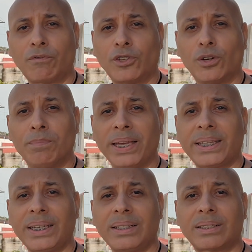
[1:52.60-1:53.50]
if you're
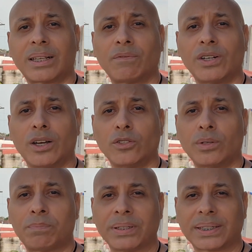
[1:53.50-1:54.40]
making
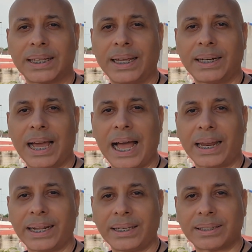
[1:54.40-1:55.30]
700%
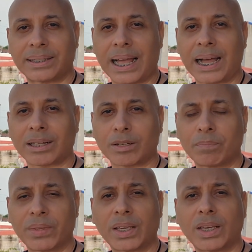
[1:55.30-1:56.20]
on a stock,
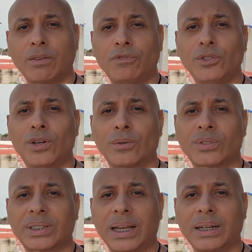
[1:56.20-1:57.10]
if you
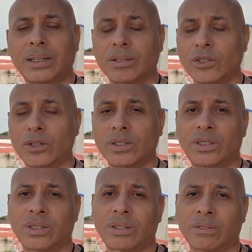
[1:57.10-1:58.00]
don't sell it, you're
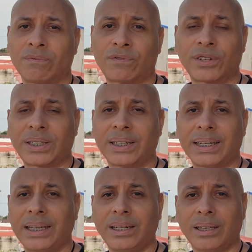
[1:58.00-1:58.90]
just a
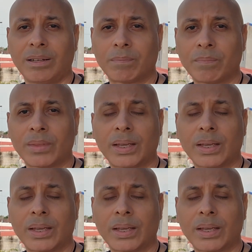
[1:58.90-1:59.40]
freaking idiot.